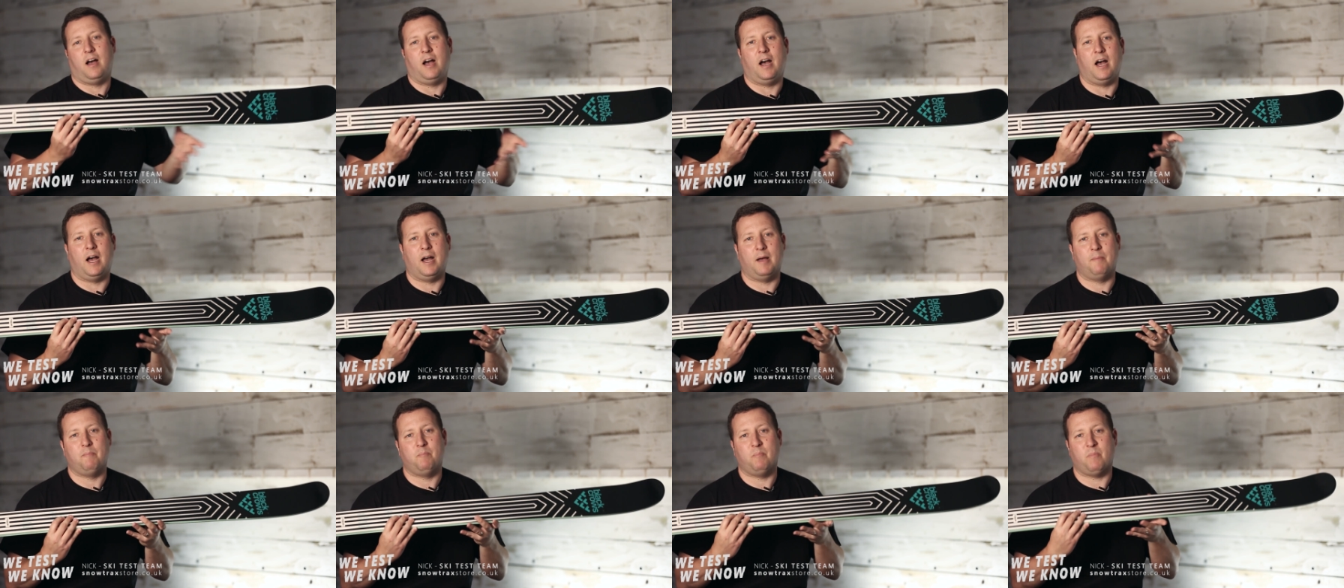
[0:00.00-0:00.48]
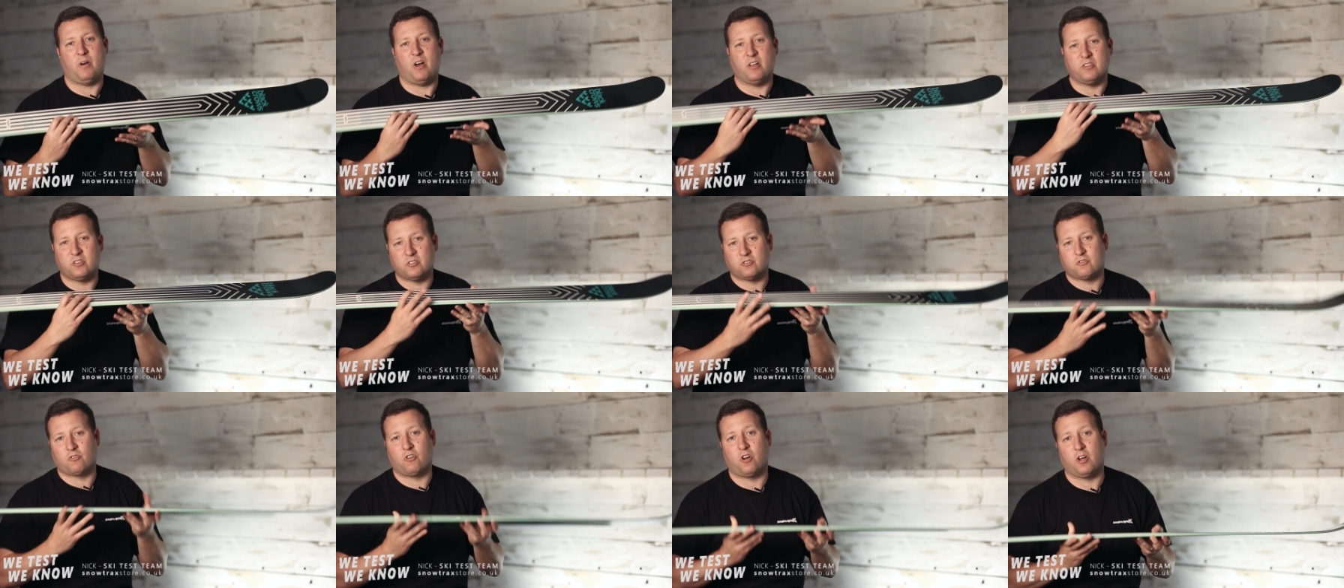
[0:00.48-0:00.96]
Um, I
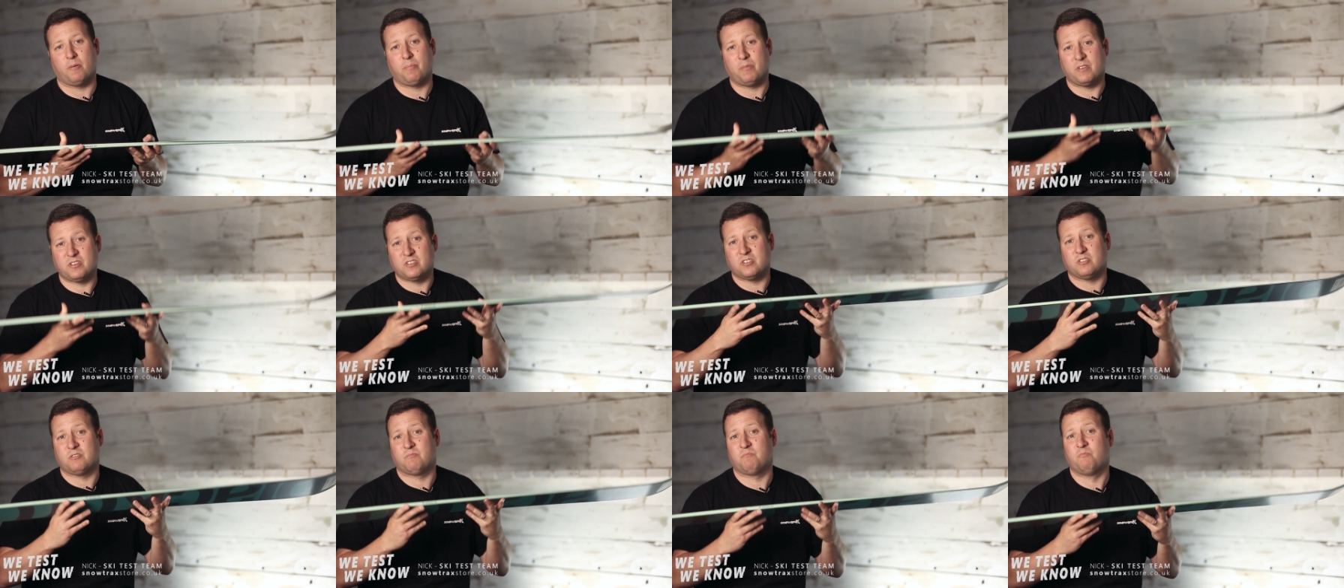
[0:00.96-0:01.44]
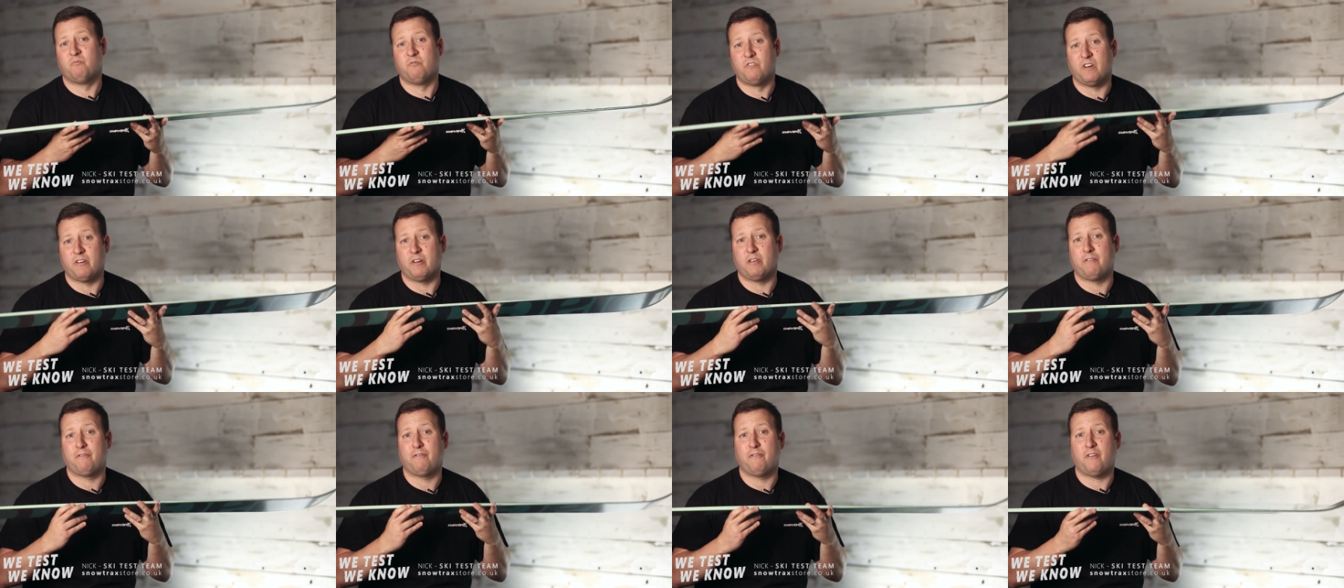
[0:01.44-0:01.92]
describe this as
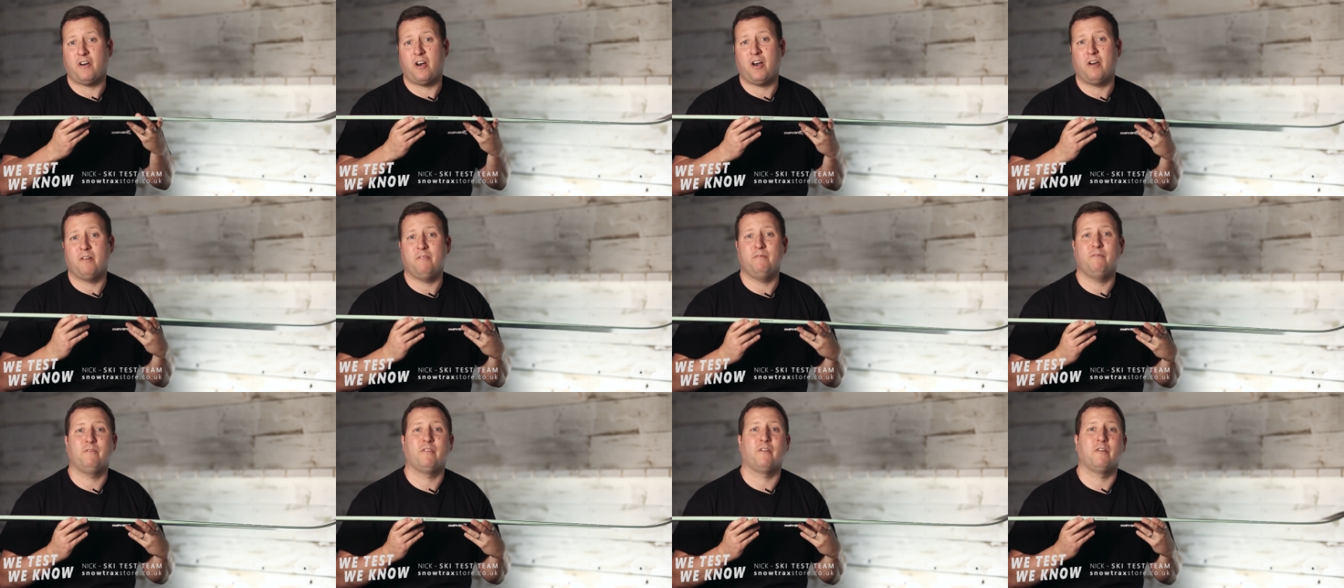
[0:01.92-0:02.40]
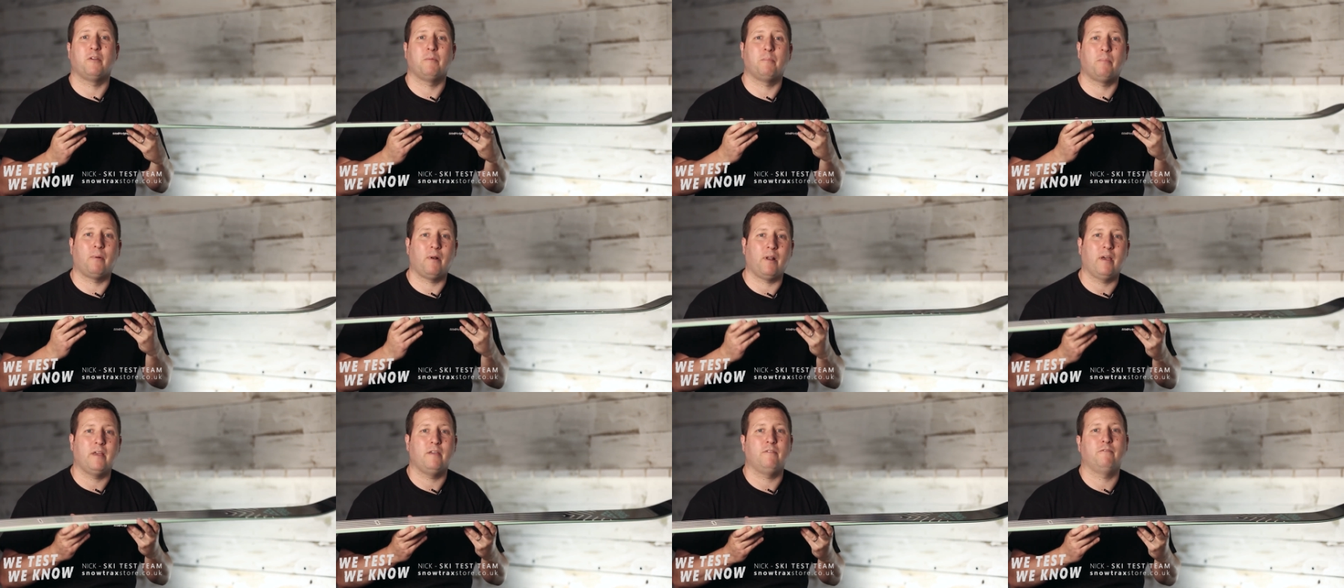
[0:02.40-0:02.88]
very fun, very
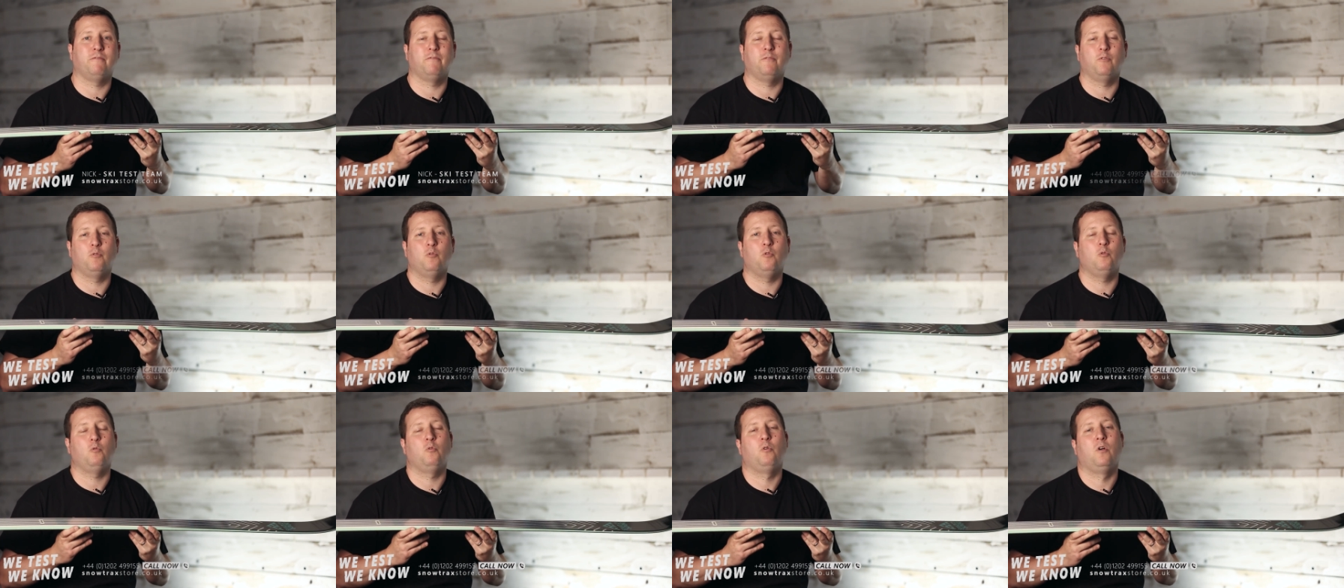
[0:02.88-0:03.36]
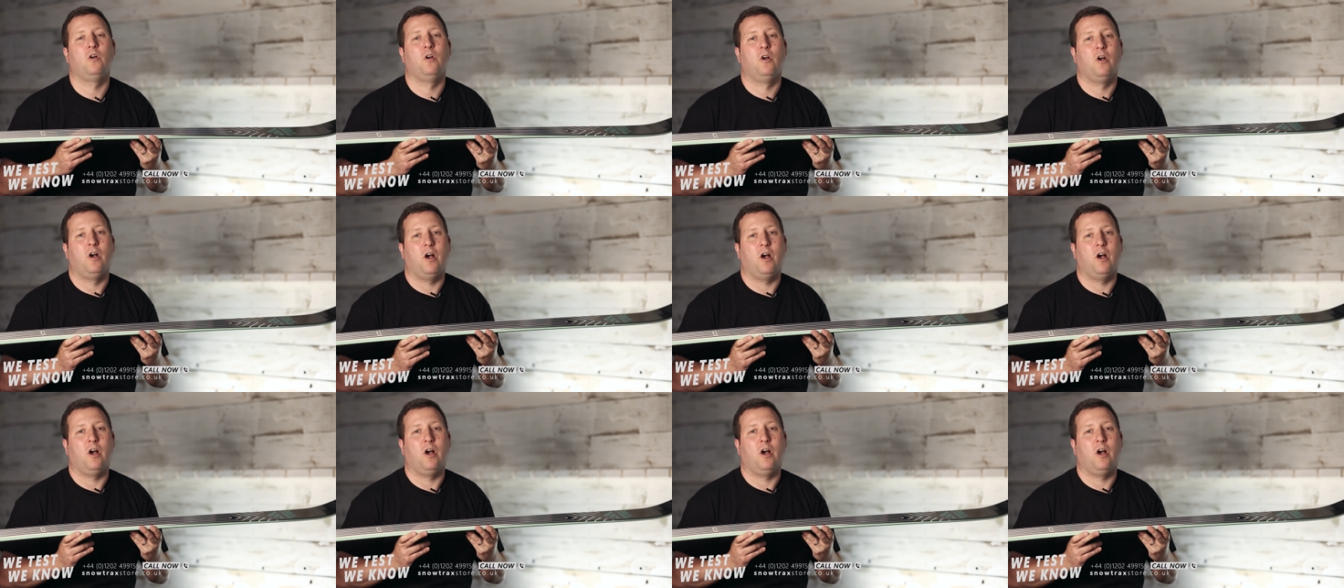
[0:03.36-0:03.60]
playful,